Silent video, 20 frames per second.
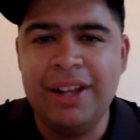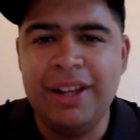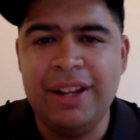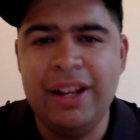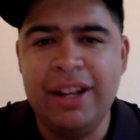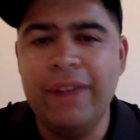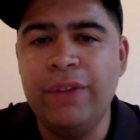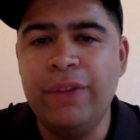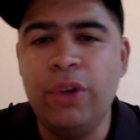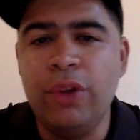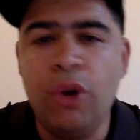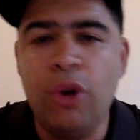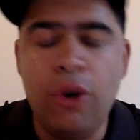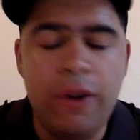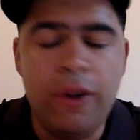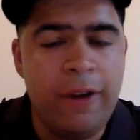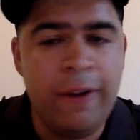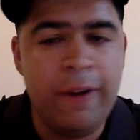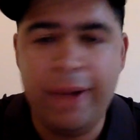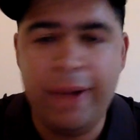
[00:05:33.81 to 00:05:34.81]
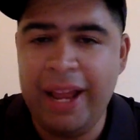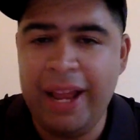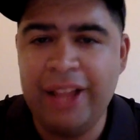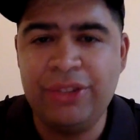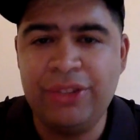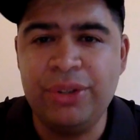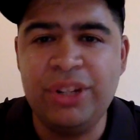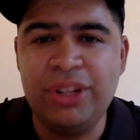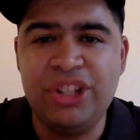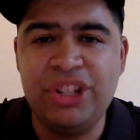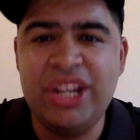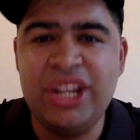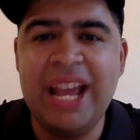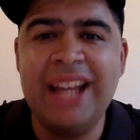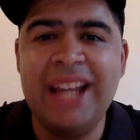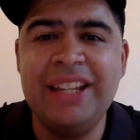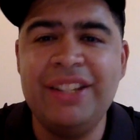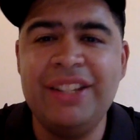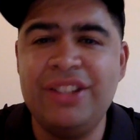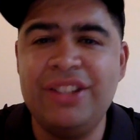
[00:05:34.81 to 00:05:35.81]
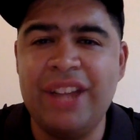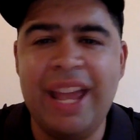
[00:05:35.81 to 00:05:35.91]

Neville answered the challenge,